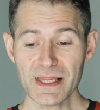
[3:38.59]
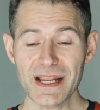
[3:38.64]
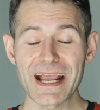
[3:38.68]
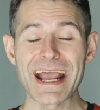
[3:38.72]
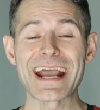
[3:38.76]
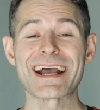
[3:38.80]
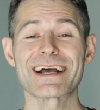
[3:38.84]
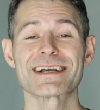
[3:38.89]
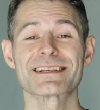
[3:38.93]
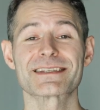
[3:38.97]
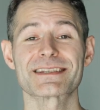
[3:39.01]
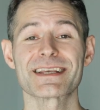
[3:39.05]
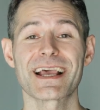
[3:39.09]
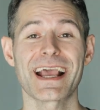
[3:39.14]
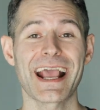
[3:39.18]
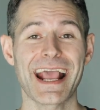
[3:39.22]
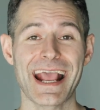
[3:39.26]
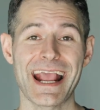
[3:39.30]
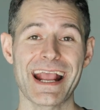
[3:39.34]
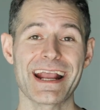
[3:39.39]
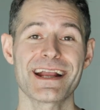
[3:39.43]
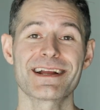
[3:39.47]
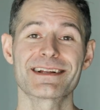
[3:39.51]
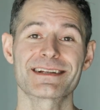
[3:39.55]
has
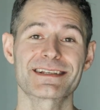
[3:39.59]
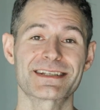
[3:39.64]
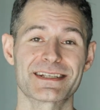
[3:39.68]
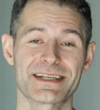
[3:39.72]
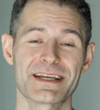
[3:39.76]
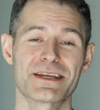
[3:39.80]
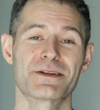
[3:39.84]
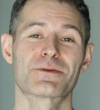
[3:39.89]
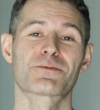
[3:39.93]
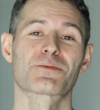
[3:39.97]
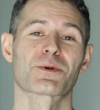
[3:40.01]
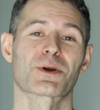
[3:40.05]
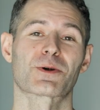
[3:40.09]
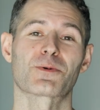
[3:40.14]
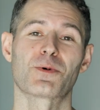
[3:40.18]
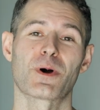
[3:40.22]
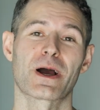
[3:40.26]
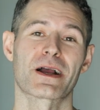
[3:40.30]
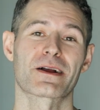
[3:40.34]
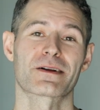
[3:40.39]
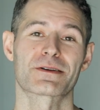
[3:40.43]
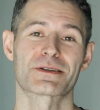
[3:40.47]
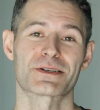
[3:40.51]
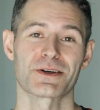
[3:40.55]
18
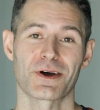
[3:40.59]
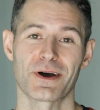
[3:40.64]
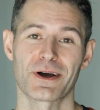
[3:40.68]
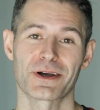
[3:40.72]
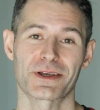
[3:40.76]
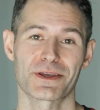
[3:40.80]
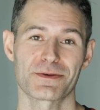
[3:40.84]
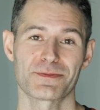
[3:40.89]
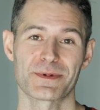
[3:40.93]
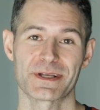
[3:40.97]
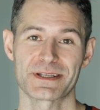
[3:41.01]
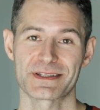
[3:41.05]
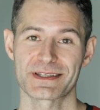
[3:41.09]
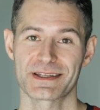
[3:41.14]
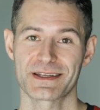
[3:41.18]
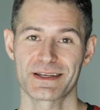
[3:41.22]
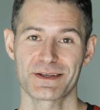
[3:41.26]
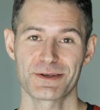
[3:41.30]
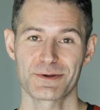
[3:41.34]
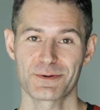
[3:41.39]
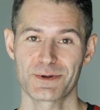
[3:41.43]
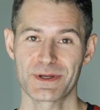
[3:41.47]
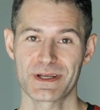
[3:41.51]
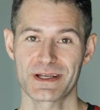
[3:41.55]
required documents
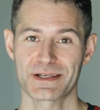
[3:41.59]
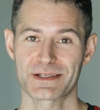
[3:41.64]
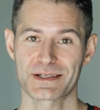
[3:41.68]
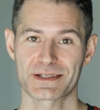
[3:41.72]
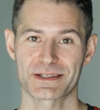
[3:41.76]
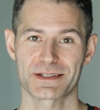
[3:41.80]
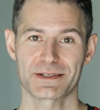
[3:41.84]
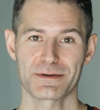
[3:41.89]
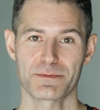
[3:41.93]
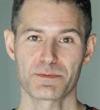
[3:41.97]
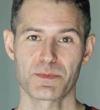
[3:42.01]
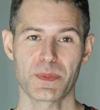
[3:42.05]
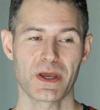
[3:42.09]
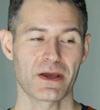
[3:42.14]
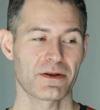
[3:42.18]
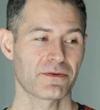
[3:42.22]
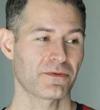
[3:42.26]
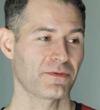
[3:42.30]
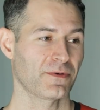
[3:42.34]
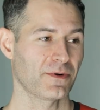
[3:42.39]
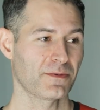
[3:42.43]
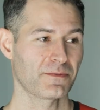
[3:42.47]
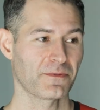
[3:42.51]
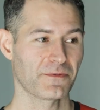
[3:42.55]
that you need to
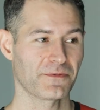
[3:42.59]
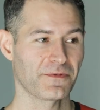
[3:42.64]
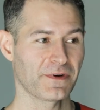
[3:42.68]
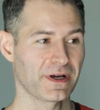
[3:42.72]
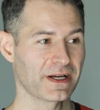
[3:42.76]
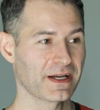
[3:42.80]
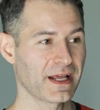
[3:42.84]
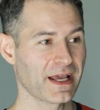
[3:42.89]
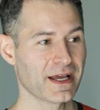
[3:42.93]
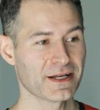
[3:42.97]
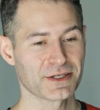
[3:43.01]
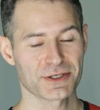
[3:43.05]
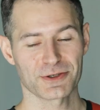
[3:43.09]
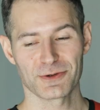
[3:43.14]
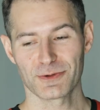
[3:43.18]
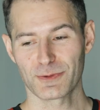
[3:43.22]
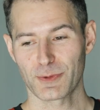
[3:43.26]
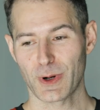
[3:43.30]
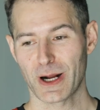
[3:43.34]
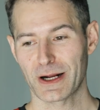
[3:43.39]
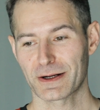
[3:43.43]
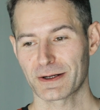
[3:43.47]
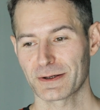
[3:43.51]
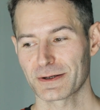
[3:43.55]
submit, from financial
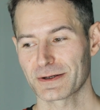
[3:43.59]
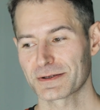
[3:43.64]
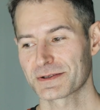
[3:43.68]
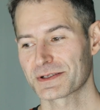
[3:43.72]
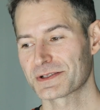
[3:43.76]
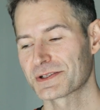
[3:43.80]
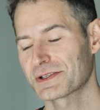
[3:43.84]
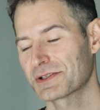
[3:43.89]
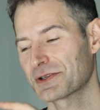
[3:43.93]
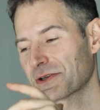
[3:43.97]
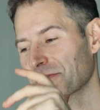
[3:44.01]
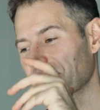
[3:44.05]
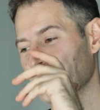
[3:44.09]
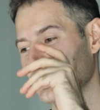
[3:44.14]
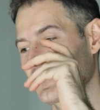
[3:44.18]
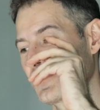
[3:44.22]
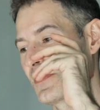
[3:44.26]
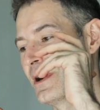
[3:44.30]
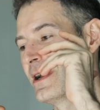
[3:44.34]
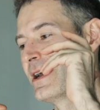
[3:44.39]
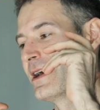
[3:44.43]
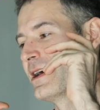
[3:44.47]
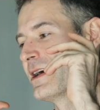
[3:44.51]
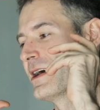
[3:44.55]
records
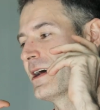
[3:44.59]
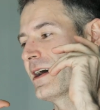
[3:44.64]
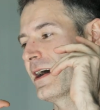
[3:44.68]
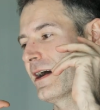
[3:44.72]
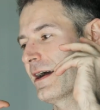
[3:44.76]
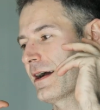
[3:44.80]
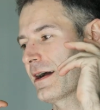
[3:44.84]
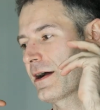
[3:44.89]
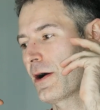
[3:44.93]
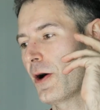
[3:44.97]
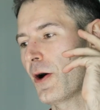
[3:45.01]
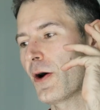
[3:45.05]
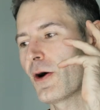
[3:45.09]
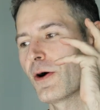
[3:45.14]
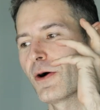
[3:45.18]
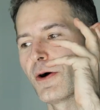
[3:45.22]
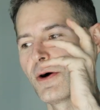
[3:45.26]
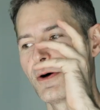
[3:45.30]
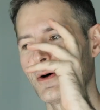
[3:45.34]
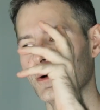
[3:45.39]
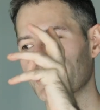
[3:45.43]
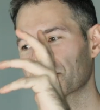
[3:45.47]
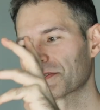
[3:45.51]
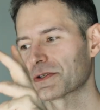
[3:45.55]
to
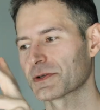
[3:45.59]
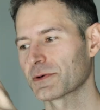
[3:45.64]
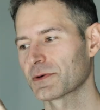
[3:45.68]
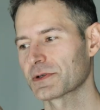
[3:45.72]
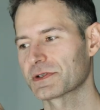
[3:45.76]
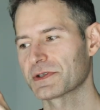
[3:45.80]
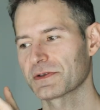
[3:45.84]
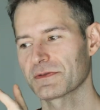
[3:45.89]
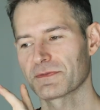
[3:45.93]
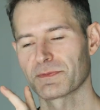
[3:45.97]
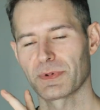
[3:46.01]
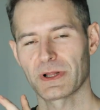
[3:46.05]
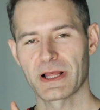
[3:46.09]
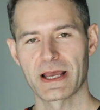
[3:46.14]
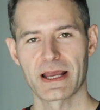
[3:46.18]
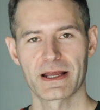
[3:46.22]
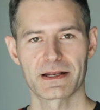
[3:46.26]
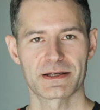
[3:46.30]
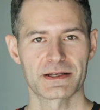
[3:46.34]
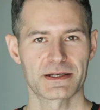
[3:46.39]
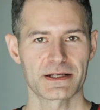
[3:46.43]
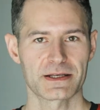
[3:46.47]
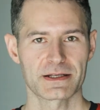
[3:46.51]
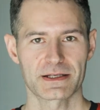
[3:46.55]
all sorts of
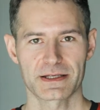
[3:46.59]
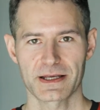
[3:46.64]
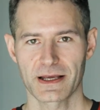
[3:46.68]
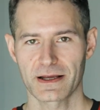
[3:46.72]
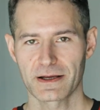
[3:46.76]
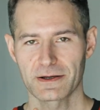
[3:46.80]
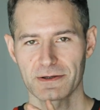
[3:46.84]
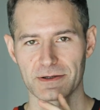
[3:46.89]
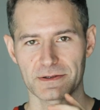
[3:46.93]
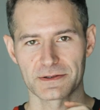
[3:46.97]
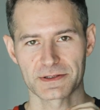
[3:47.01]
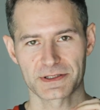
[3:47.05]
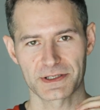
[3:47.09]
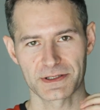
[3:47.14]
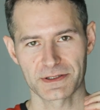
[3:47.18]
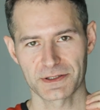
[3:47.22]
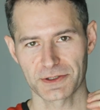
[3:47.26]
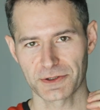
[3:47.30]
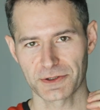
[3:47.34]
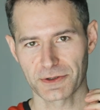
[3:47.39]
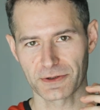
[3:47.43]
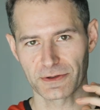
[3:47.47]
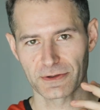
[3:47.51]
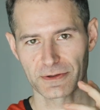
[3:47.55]
plan details,
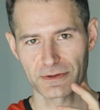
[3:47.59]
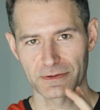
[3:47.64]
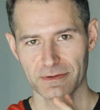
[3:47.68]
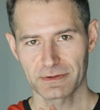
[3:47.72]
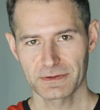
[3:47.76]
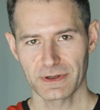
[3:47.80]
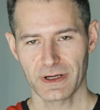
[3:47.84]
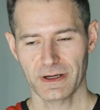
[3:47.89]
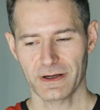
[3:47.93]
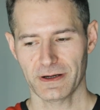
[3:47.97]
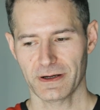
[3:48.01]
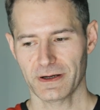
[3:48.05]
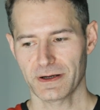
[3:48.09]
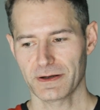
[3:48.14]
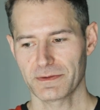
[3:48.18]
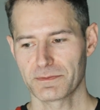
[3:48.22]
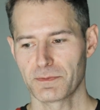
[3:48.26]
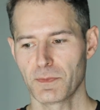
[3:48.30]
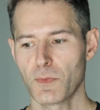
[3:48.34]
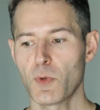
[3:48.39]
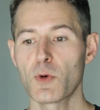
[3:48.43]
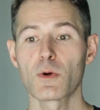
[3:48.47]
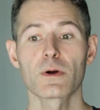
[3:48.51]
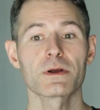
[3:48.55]
and your
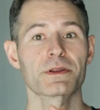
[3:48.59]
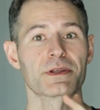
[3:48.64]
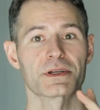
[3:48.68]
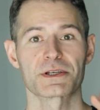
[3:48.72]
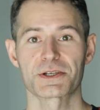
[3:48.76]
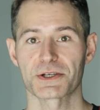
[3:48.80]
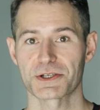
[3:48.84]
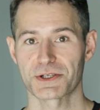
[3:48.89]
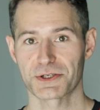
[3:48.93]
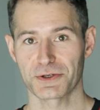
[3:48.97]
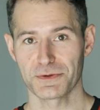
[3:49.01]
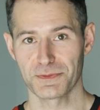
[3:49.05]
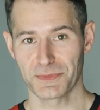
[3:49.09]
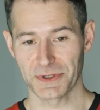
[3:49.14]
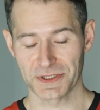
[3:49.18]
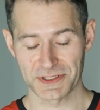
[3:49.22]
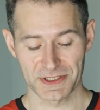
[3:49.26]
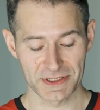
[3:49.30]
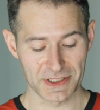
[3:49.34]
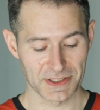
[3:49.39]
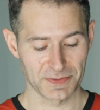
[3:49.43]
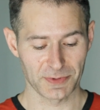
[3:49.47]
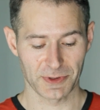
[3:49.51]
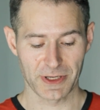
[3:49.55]
more than just your
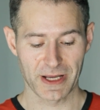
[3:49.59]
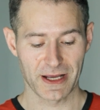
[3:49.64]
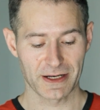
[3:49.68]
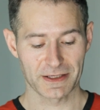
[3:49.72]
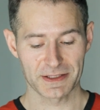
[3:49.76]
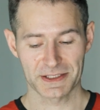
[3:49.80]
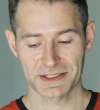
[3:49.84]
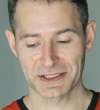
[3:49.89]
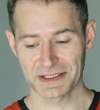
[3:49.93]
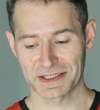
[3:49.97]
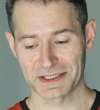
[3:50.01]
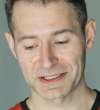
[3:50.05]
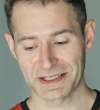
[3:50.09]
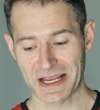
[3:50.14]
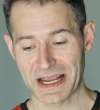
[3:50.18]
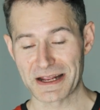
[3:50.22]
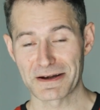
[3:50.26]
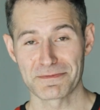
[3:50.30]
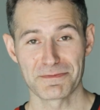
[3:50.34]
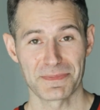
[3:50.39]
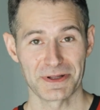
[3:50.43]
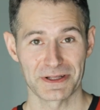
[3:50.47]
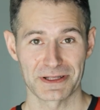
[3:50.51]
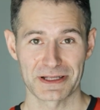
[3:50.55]
business plan, a
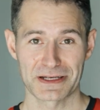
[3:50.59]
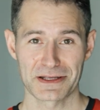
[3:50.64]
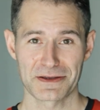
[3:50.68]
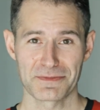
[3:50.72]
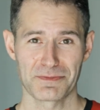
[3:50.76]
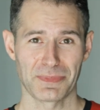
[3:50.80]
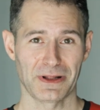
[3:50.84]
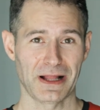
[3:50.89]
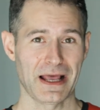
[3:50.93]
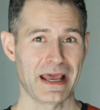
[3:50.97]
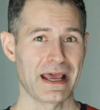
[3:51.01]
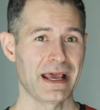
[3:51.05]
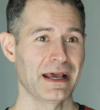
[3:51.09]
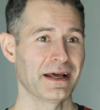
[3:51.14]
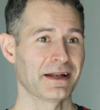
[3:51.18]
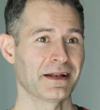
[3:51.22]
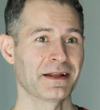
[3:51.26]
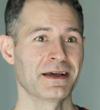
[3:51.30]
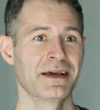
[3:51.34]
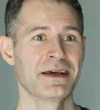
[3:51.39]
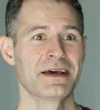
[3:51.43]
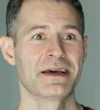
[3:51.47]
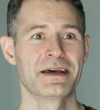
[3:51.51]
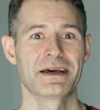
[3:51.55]
sustainability
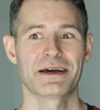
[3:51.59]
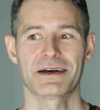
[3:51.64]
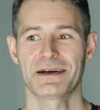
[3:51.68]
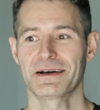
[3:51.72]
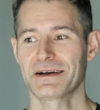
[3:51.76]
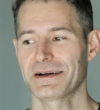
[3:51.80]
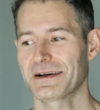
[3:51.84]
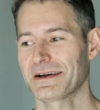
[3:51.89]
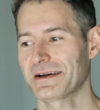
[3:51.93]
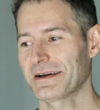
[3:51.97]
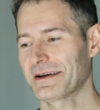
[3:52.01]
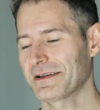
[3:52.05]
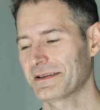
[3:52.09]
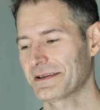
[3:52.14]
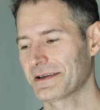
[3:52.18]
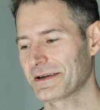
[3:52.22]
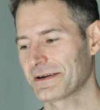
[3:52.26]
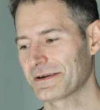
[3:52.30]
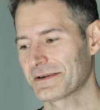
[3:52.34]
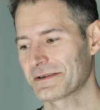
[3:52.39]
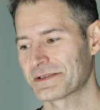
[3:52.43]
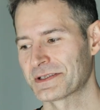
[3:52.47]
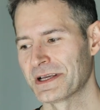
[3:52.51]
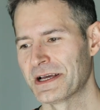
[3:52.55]
plan,
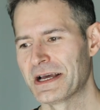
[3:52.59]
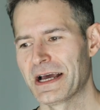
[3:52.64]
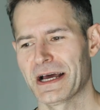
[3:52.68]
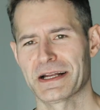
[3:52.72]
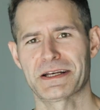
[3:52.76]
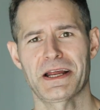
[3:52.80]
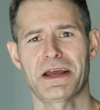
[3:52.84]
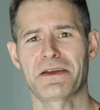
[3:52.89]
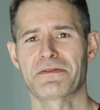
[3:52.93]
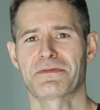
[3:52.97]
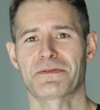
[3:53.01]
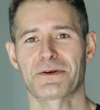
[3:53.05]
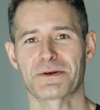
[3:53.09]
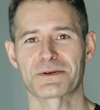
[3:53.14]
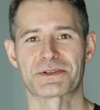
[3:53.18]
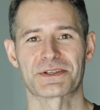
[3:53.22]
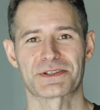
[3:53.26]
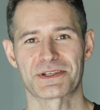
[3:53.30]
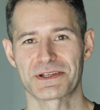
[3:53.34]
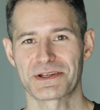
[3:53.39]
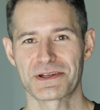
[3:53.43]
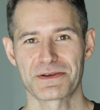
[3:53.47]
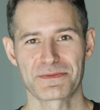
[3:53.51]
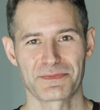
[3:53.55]
there's a
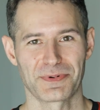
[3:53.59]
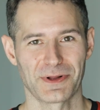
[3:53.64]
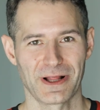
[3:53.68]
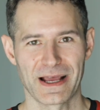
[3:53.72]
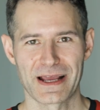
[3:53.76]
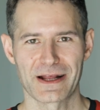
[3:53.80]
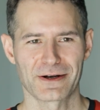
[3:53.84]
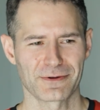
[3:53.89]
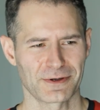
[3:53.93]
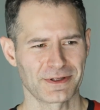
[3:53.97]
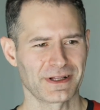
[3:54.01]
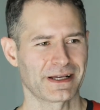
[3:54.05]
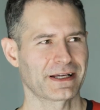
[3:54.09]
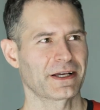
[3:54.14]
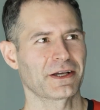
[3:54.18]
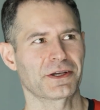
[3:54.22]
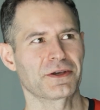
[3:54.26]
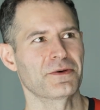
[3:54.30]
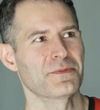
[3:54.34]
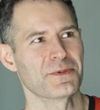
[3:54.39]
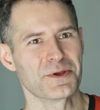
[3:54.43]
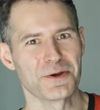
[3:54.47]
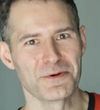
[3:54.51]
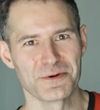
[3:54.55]
diversity plan or like a
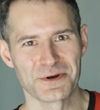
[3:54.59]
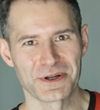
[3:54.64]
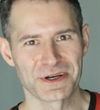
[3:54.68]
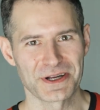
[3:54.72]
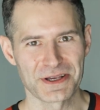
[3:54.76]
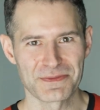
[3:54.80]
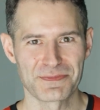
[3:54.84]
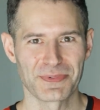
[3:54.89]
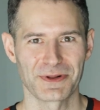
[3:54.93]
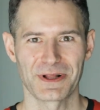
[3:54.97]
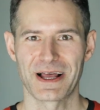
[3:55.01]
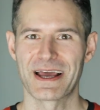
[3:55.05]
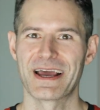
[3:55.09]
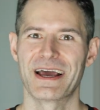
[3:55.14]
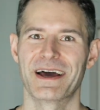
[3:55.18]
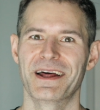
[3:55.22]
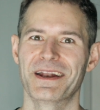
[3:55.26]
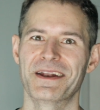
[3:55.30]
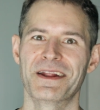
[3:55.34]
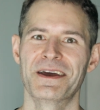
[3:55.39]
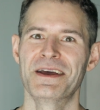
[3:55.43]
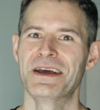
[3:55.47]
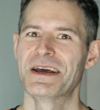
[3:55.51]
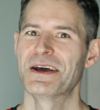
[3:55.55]
community
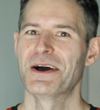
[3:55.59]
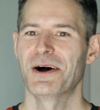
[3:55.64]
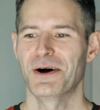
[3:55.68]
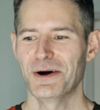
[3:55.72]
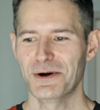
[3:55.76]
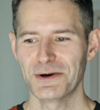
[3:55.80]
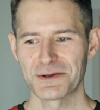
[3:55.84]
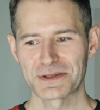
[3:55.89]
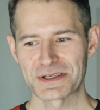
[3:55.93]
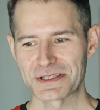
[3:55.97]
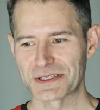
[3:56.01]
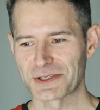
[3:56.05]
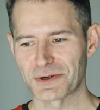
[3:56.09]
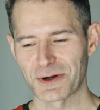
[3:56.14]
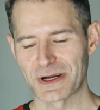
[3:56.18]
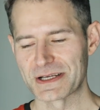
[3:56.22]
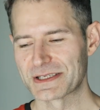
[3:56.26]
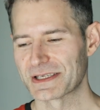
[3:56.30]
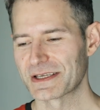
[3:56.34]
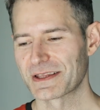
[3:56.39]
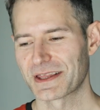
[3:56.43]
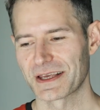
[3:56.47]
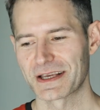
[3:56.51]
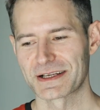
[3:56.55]
plan, all these
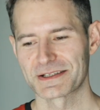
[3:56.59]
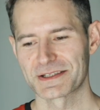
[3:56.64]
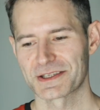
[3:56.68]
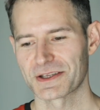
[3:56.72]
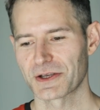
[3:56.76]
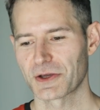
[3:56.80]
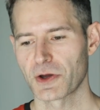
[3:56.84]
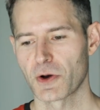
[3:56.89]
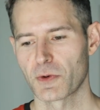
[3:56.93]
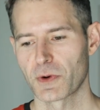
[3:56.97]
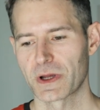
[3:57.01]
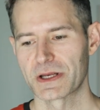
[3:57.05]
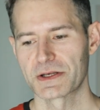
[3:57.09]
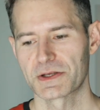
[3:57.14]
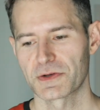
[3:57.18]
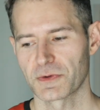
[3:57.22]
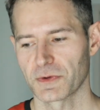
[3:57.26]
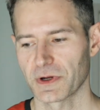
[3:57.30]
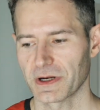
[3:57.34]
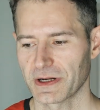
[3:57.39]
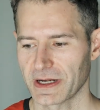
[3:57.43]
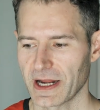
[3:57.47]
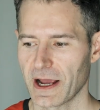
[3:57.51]
crazy things that go into it.